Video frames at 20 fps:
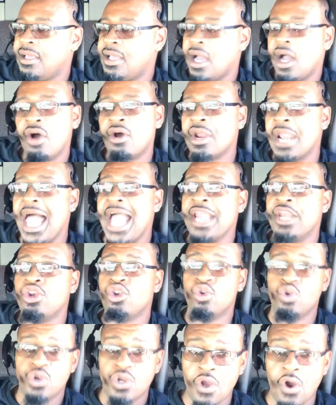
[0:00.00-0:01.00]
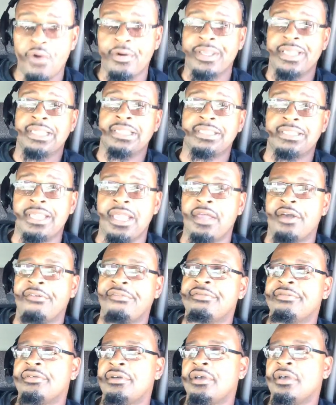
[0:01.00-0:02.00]
I don't like New York itself,
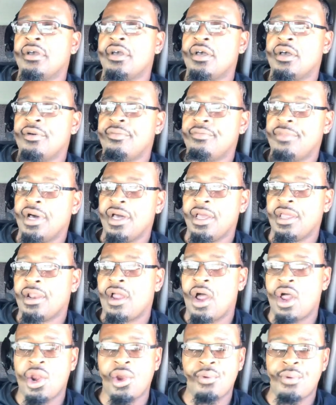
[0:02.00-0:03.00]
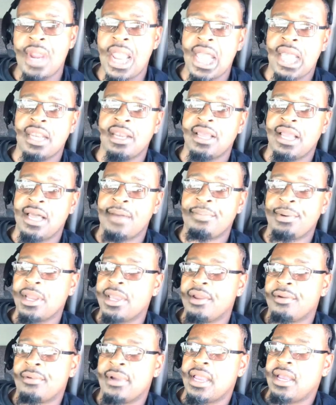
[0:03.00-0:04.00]
but all around there, I
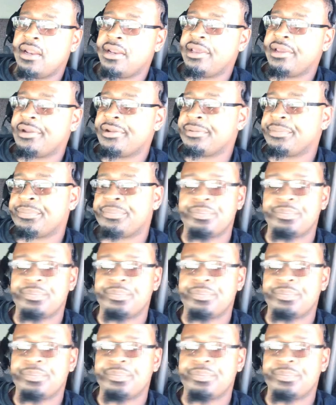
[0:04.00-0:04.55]
play around there.